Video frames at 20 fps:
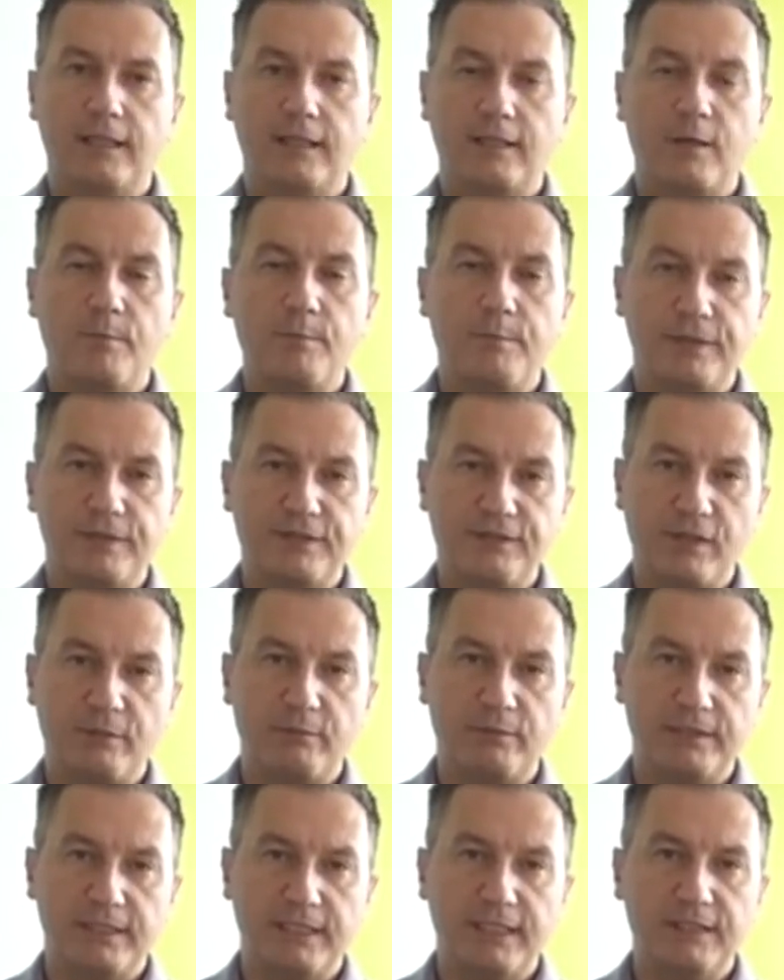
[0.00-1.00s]
companies
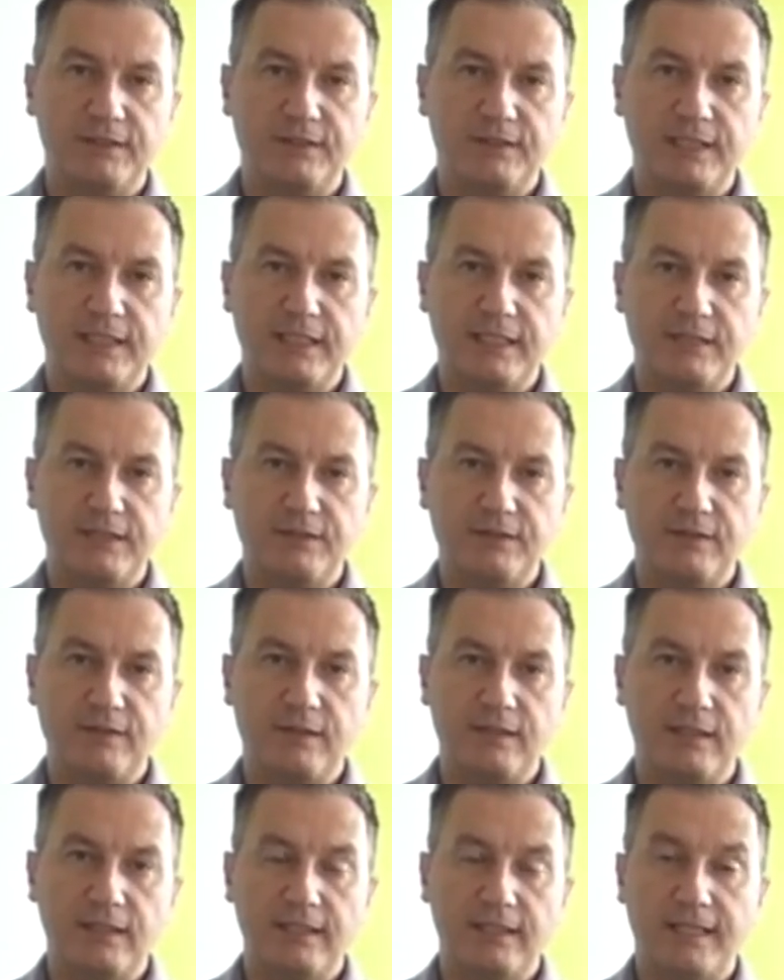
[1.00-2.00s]
nowadays is
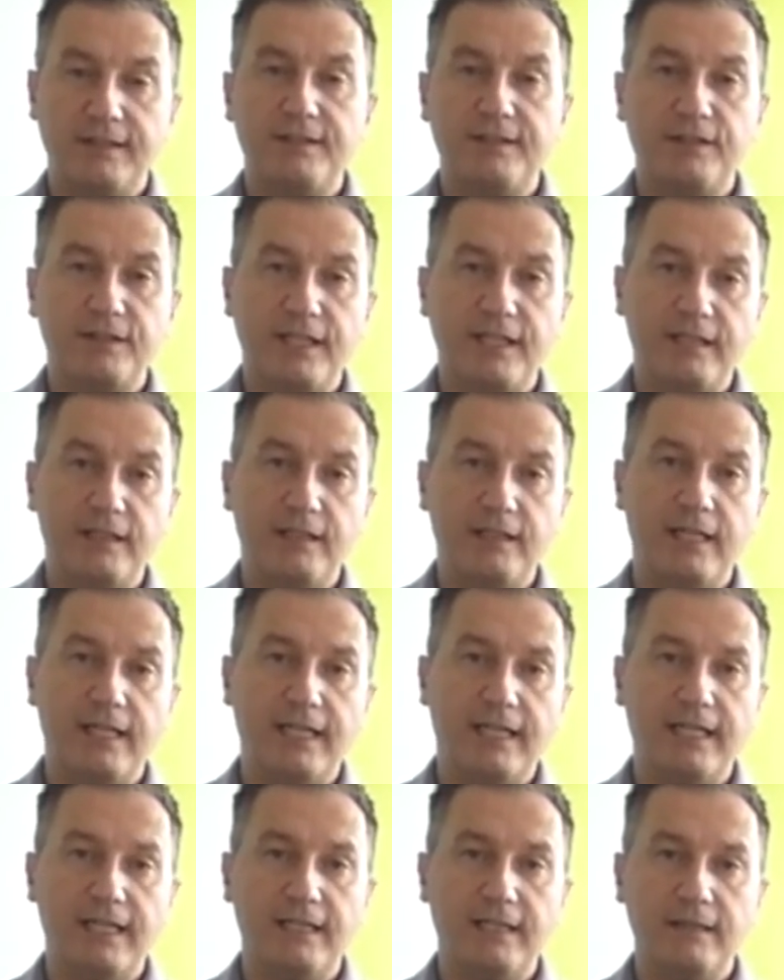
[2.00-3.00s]
the internet
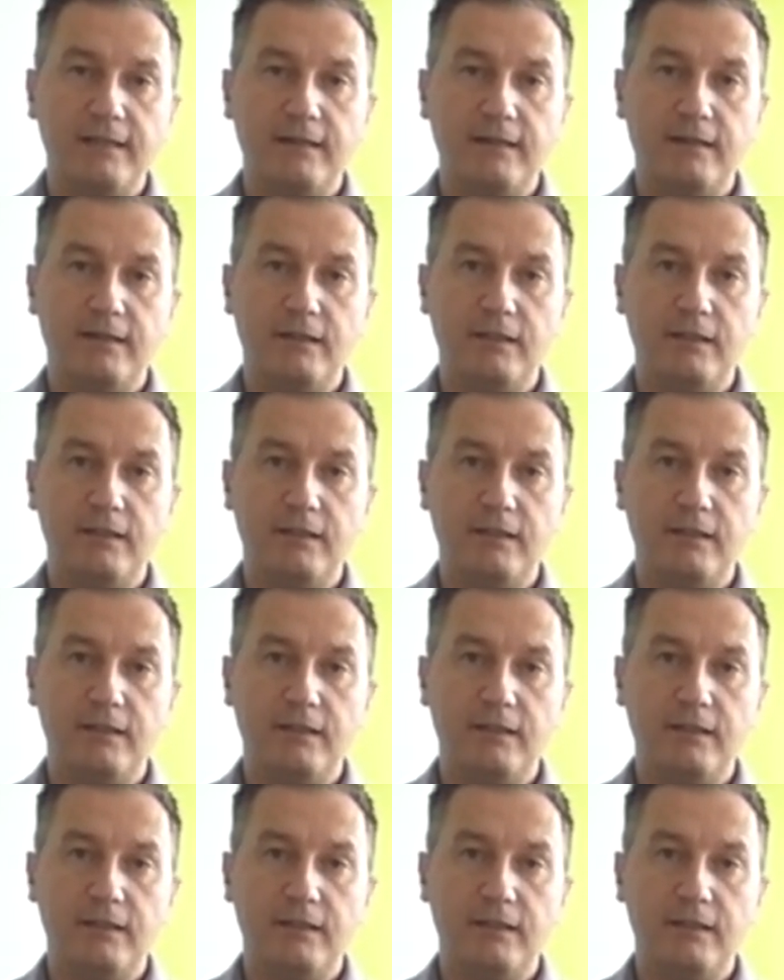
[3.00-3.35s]
and